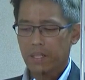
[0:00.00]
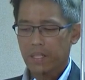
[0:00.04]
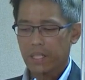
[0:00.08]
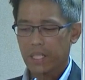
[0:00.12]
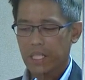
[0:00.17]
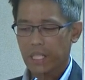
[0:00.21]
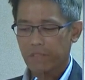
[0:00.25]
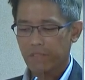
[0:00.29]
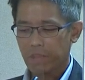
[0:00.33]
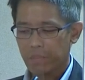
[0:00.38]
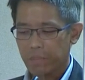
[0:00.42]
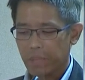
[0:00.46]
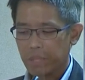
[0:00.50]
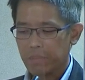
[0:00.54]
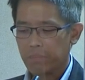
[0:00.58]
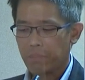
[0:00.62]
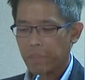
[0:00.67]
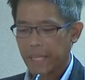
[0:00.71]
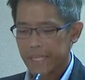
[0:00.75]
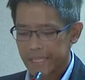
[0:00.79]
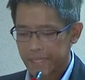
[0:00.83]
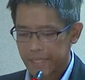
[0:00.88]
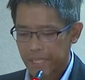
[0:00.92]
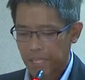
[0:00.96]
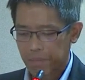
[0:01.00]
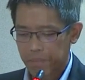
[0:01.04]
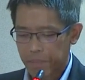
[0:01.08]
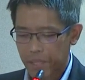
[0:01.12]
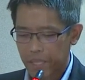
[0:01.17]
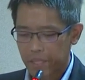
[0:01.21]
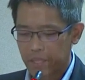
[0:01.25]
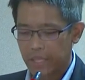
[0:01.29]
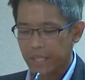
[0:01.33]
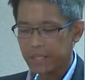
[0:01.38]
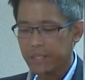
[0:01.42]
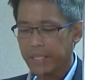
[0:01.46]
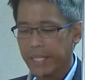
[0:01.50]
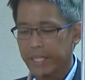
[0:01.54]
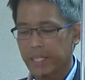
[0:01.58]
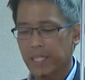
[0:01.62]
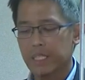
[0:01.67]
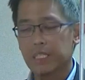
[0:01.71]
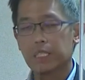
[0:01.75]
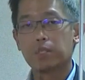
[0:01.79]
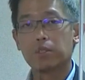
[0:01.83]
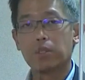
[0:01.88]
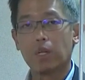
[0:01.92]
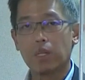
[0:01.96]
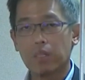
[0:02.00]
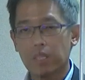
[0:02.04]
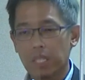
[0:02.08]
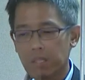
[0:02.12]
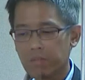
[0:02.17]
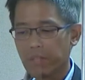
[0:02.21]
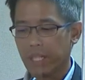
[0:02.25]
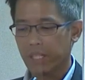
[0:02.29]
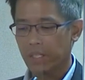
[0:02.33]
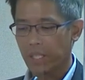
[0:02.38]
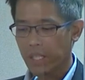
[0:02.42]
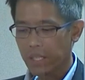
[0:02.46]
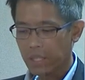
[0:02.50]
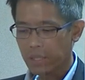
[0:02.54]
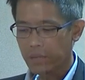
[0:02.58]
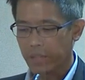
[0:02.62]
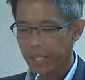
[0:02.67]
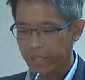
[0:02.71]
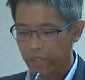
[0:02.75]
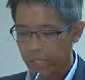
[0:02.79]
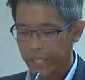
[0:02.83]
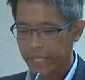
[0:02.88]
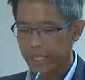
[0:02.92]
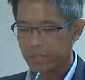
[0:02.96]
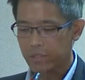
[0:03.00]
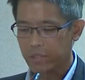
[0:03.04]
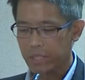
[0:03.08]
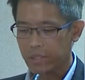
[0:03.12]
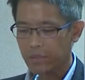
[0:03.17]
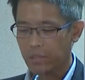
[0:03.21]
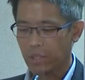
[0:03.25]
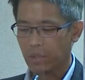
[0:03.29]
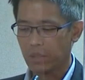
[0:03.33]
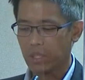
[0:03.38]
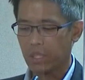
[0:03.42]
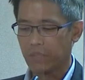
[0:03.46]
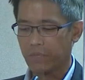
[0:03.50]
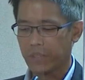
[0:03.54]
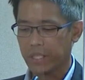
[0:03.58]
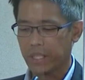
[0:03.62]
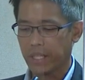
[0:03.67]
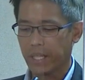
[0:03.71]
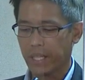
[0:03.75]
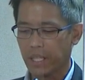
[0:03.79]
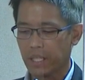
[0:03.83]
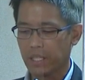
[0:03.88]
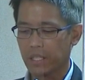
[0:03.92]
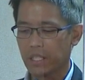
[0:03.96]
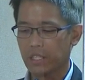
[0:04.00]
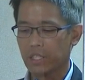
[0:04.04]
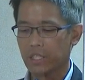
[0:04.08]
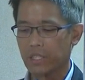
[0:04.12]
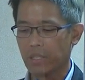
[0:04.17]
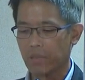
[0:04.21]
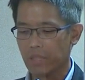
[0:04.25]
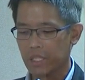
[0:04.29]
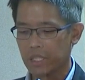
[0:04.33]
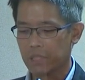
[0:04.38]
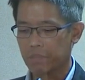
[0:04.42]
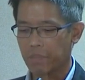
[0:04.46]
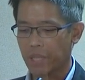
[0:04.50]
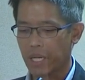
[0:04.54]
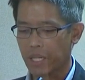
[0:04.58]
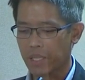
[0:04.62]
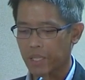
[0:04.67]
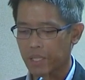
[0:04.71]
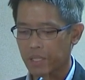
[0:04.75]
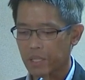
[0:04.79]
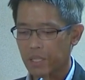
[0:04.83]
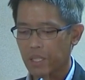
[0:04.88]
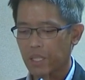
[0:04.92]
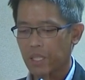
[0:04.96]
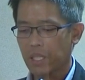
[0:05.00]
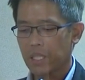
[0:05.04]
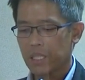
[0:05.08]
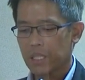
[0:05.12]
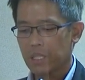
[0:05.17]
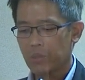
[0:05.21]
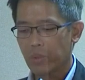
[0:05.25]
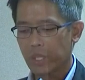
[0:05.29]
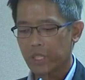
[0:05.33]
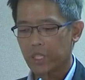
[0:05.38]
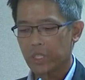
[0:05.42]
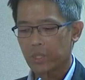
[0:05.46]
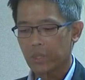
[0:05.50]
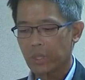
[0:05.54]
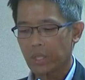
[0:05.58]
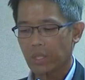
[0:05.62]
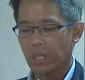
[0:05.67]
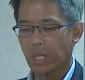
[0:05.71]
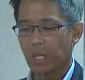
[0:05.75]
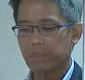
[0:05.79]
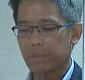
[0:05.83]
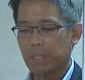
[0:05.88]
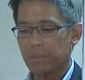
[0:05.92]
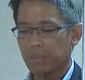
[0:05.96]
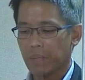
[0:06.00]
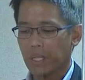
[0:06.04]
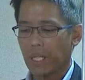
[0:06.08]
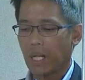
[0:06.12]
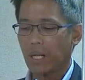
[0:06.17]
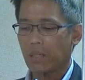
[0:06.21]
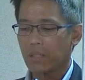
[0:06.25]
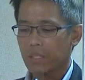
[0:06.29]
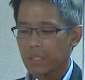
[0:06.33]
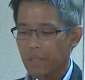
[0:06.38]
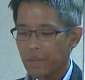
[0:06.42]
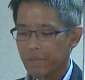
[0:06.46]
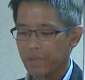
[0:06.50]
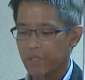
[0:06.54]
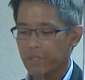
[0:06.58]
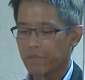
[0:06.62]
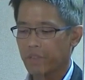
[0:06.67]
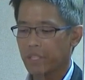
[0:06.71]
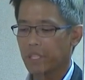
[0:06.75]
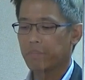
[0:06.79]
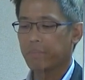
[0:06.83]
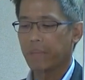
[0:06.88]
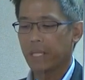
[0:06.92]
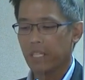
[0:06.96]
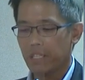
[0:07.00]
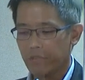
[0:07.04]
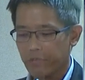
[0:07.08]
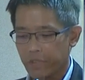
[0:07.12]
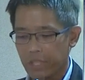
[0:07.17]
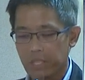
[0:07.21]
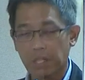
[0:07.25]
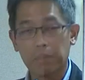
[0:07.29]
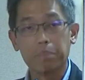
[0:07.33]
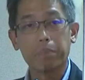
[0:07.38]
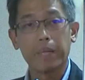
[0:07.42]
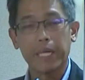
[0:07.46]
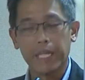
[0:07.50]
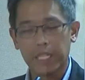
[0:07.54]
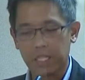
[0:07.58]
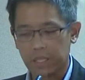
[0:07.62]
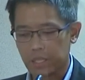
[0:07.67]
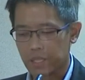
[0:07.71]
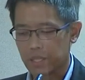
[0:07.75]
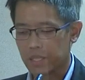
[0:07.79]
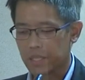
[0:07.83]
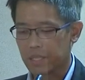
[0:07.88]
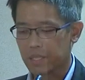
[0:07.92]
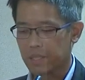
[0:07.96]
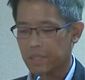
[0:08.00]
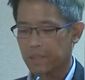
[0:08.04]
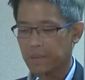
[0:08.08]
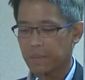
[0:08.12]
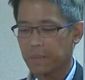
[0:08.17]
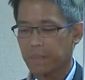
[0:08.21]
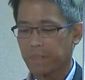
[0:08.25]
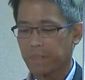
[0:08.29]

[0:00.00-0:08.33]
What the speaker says: The government must step in and take a stronger regulatory role over the health insurance market to ensure optimal outcomes for the benefit of patients.